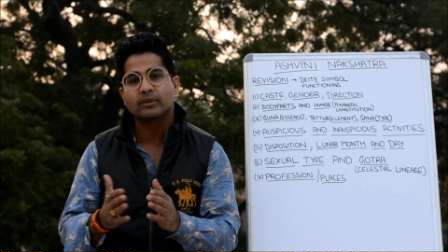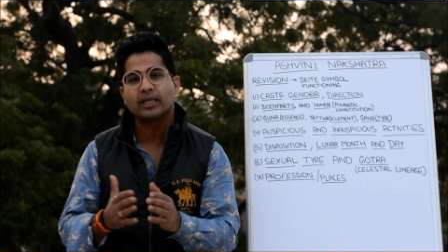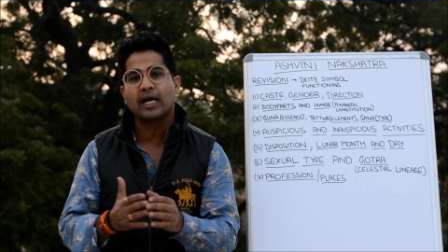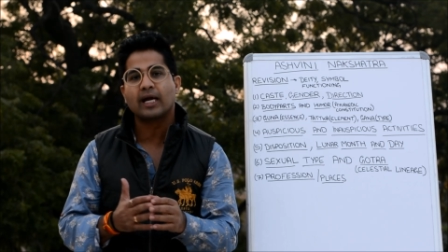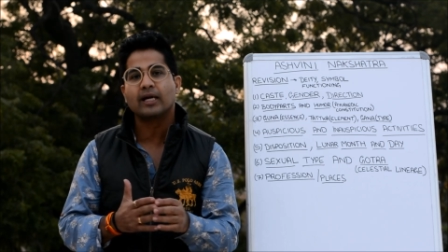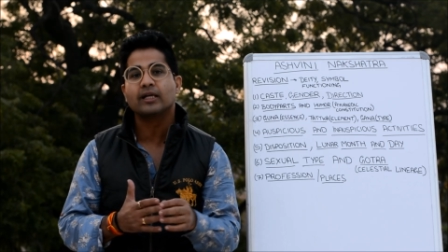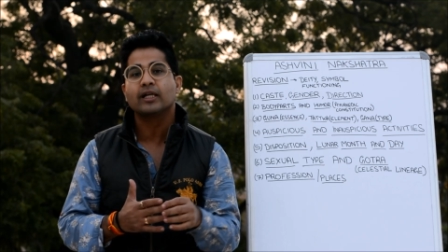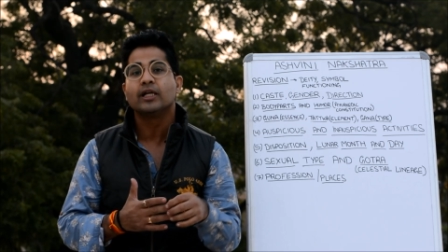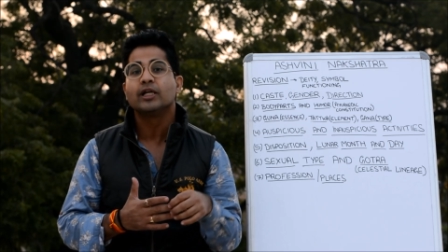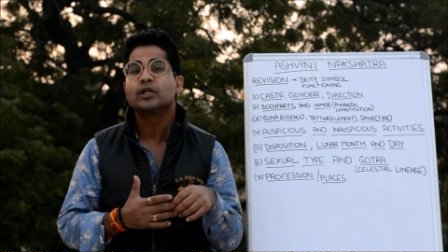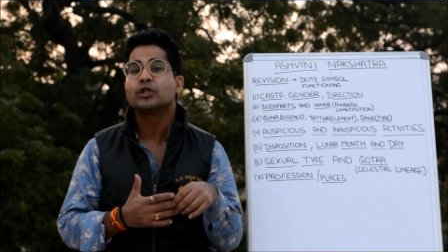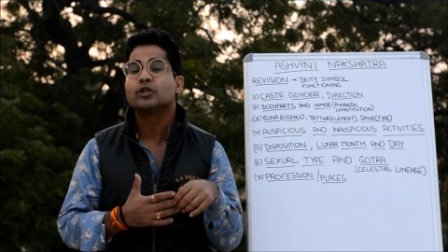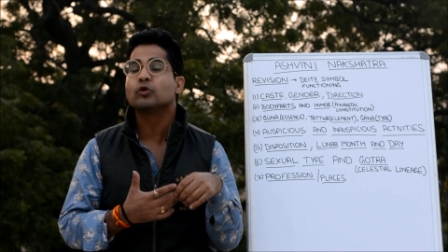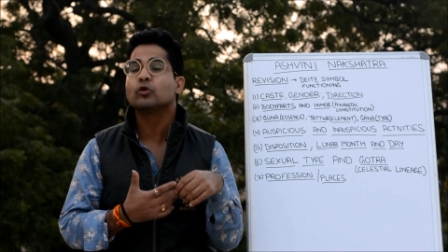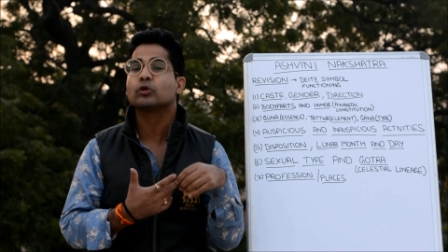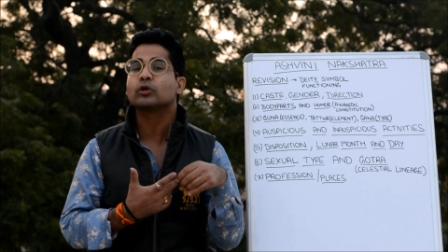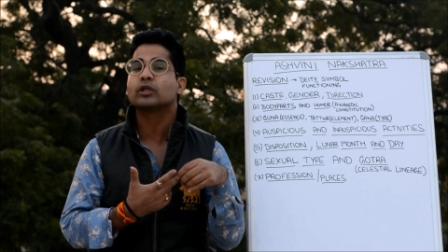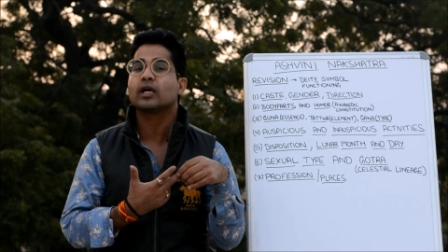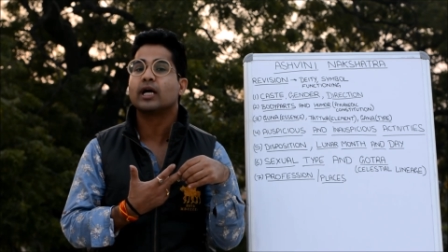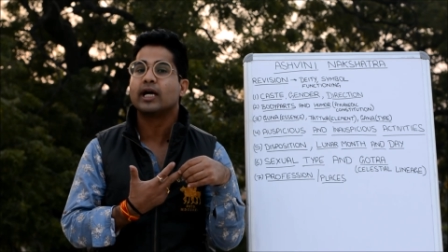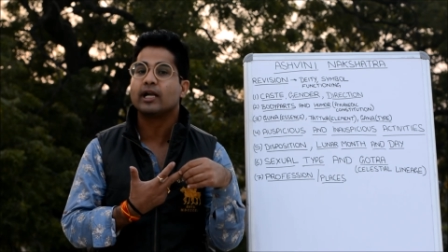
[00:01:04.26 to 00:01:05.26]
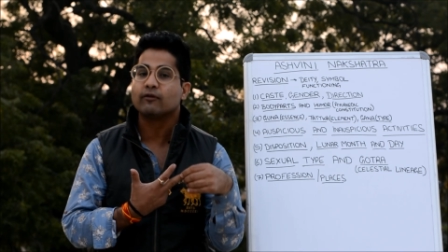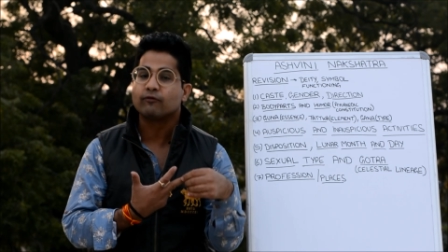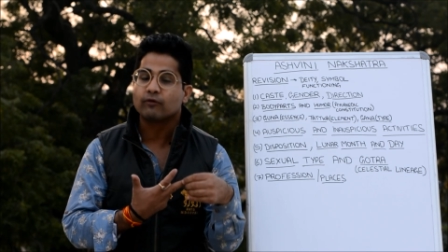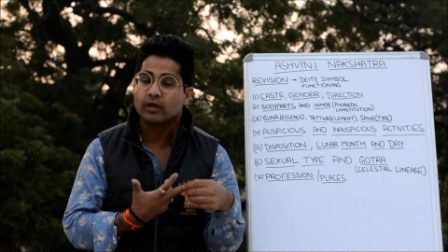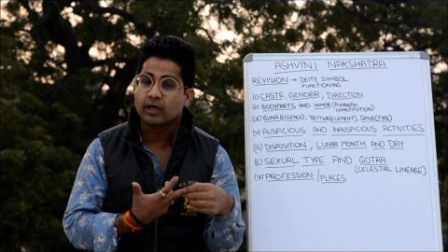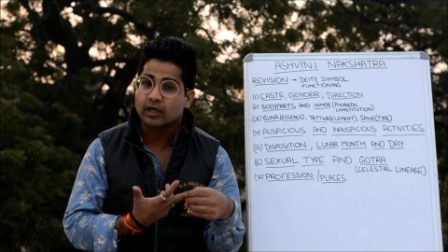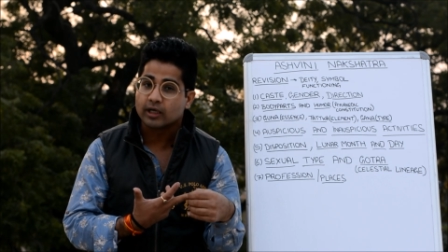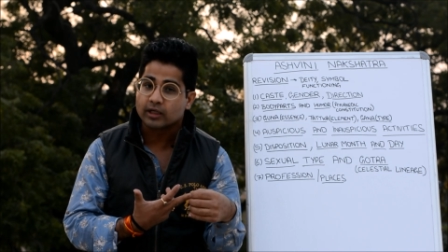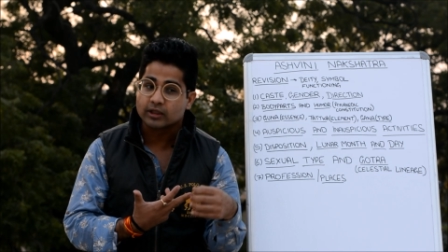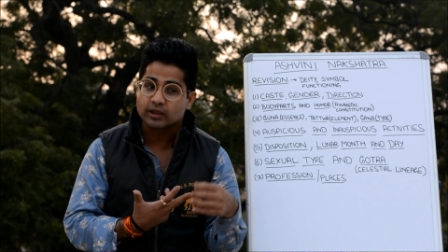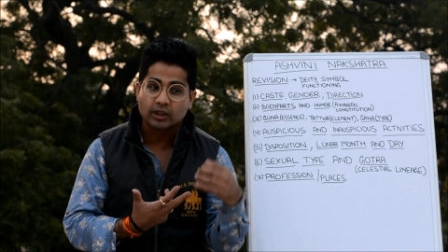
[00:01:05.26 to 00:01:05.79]
that, you know, the
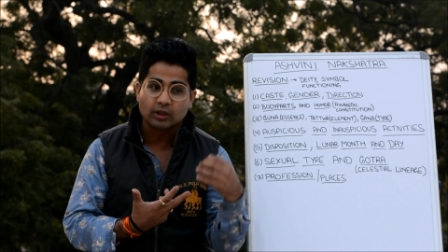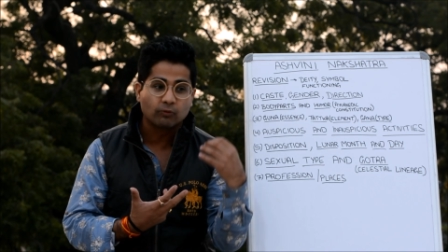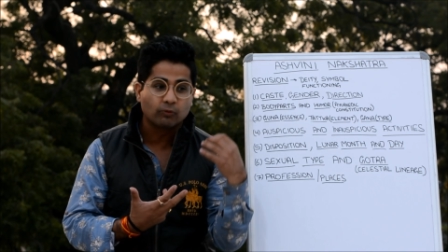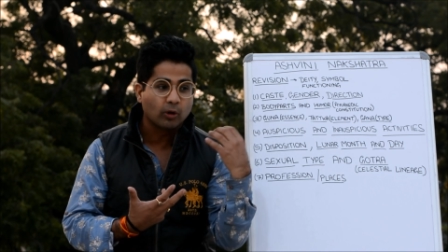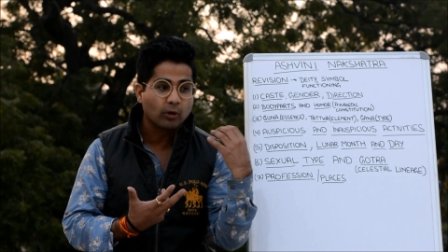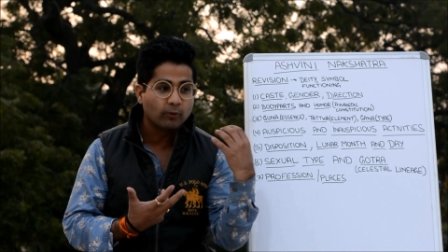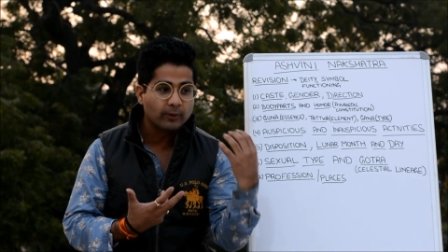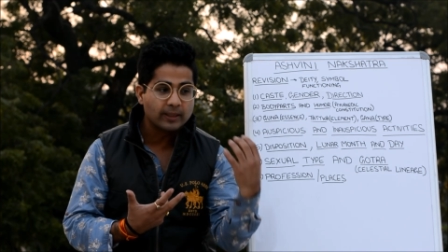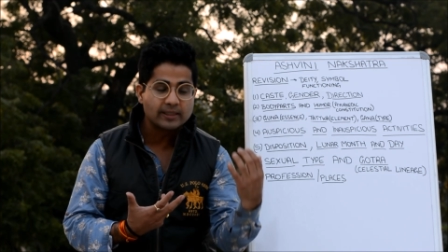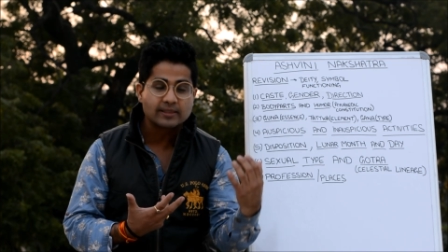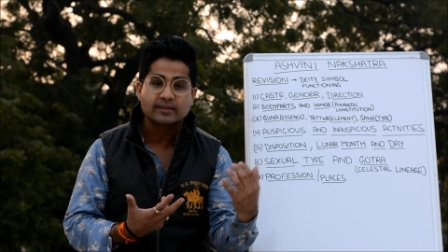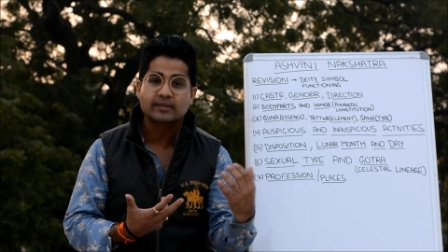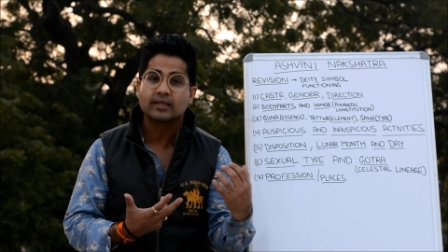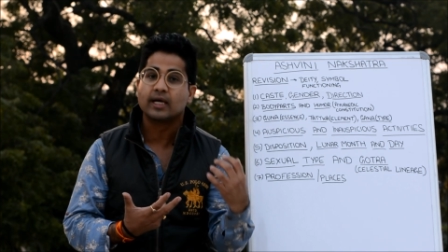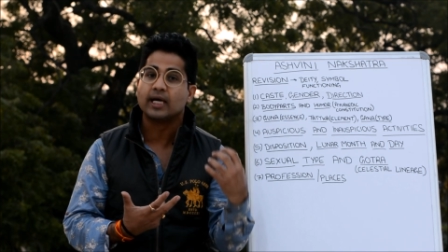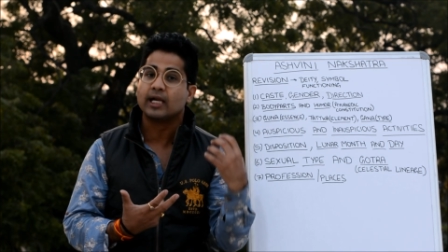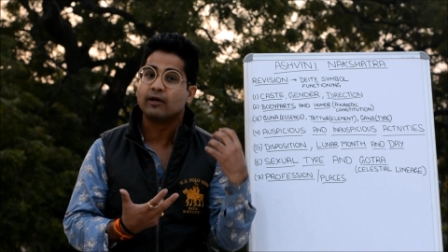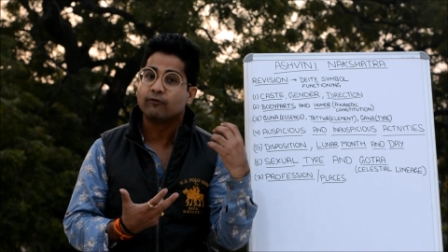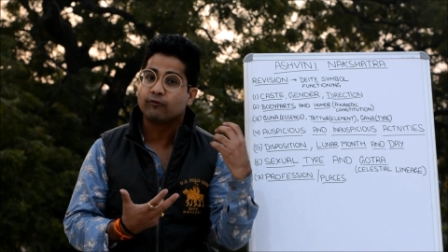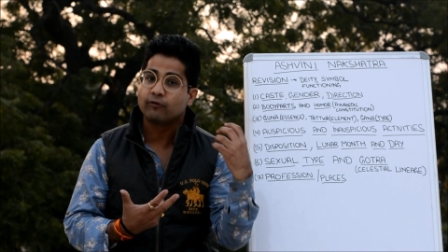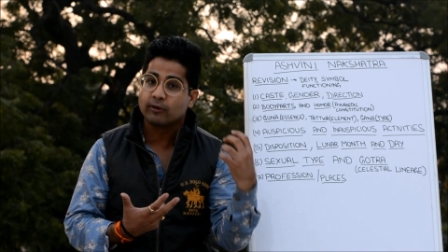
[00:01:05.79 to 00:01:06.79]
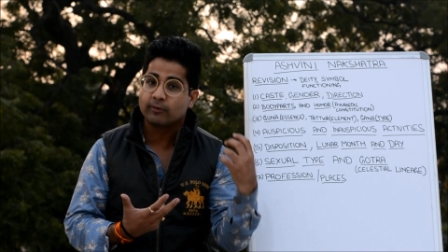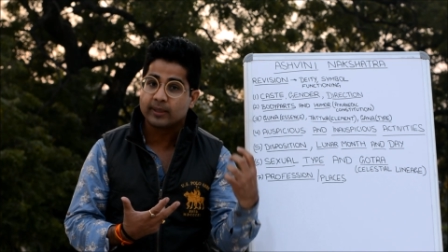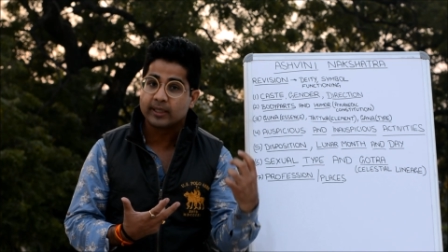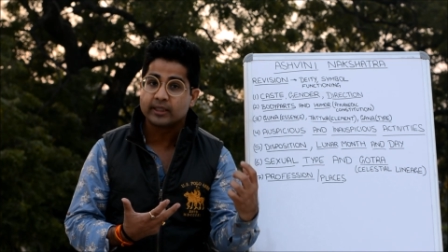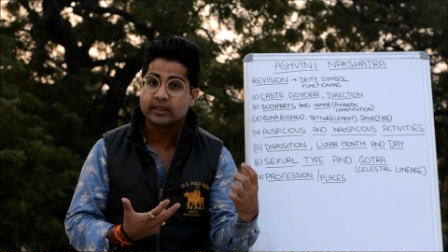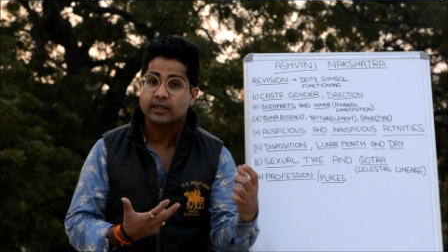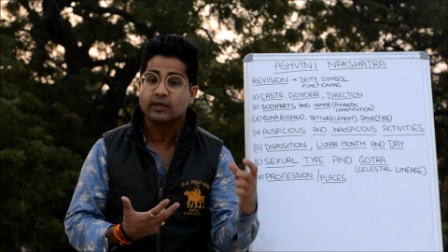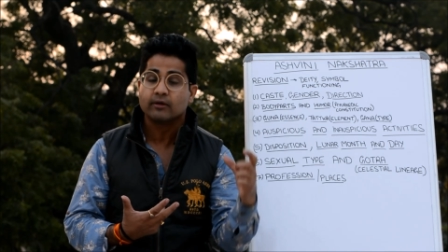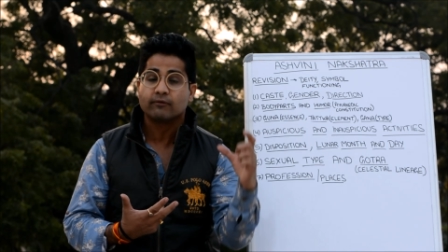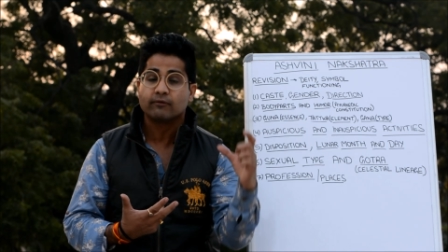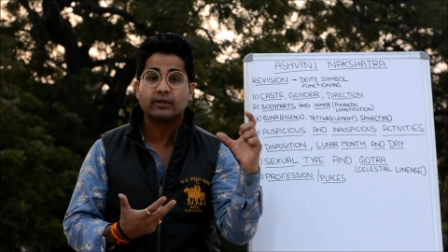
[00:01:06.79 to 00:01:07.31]
vowels, the alphabet
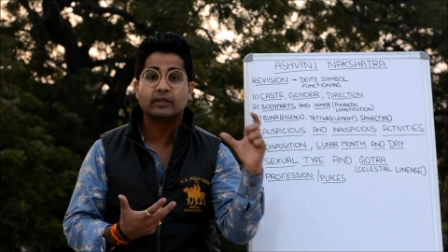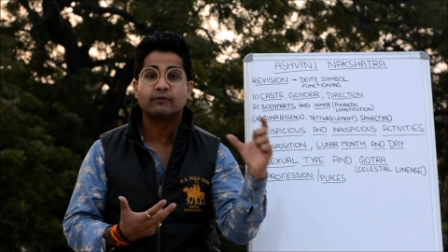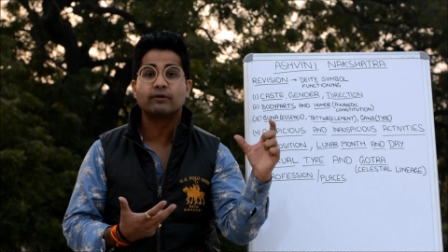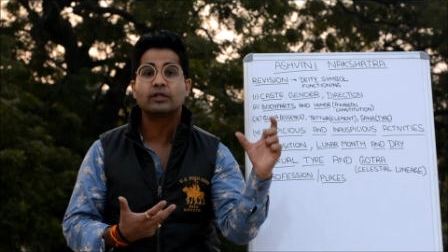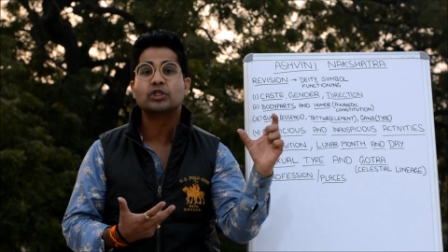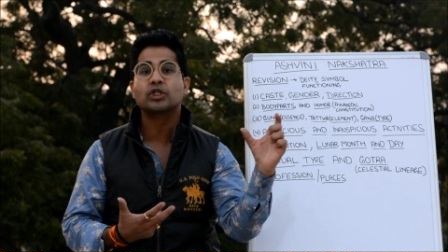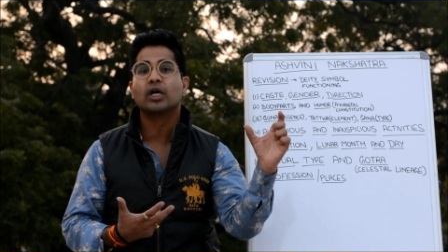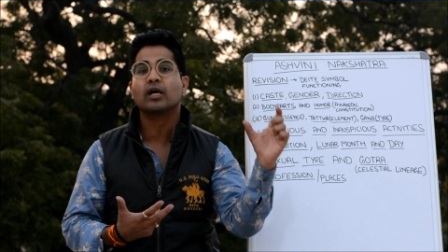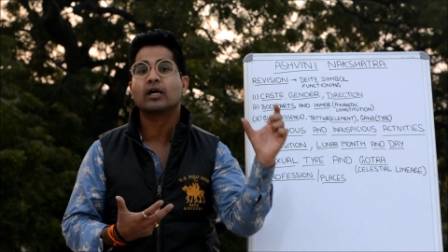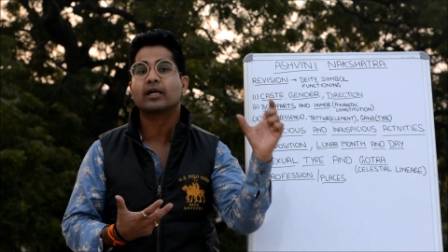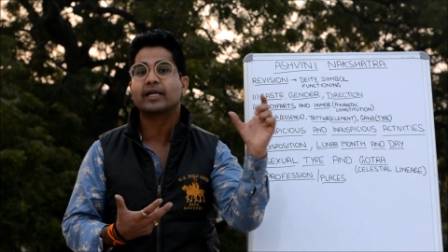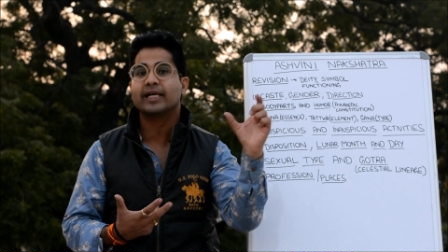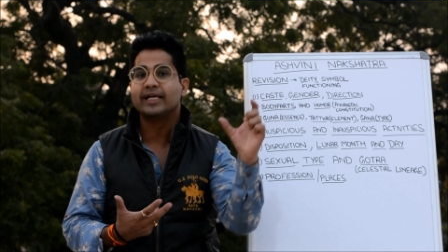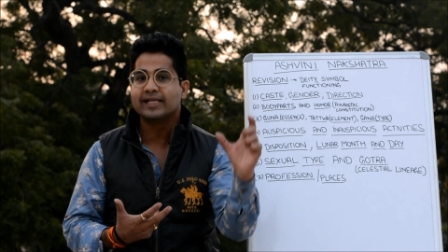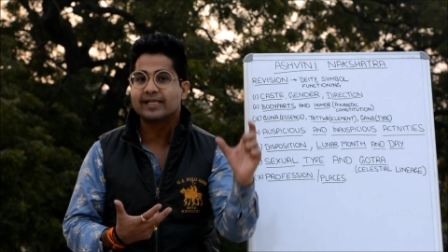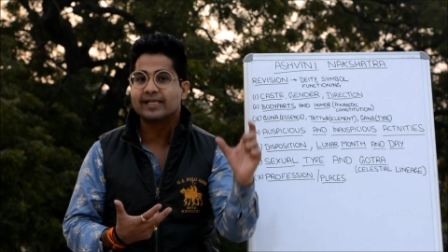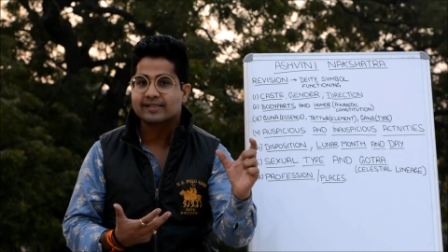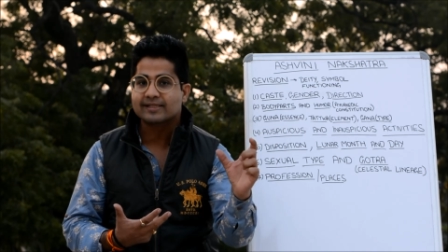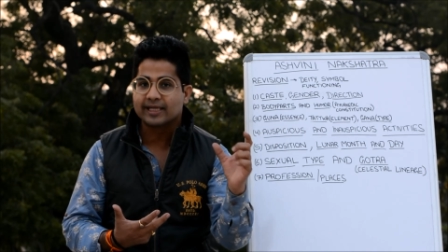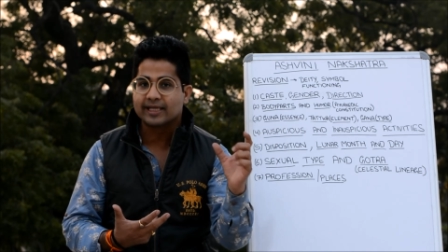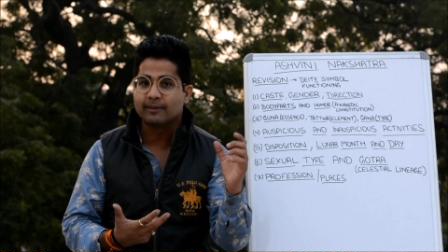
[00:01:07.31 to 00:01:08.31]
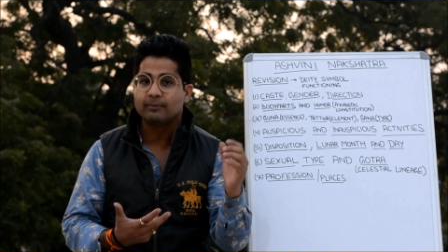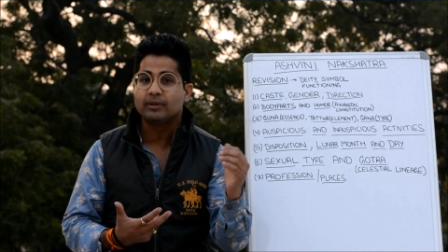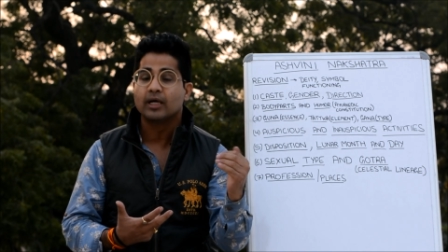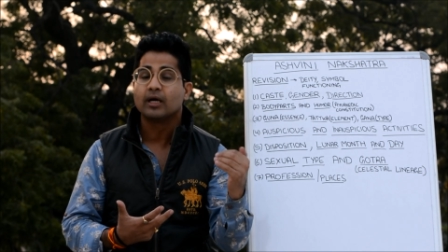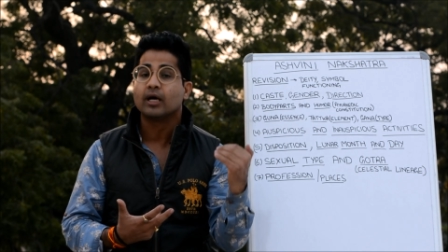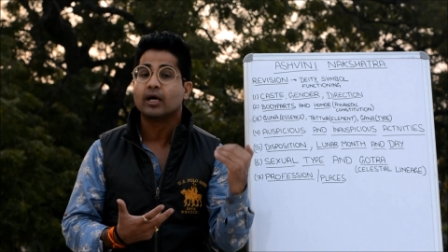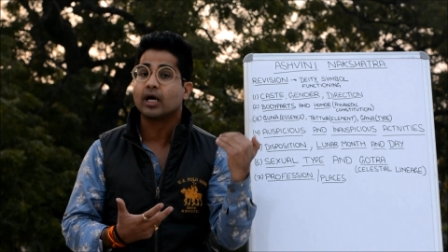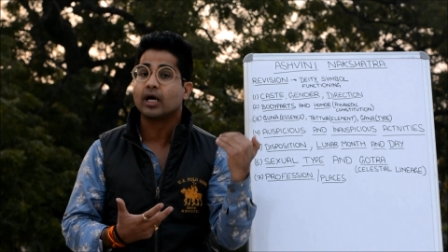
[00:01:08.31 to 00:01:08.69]
with which a kid is named,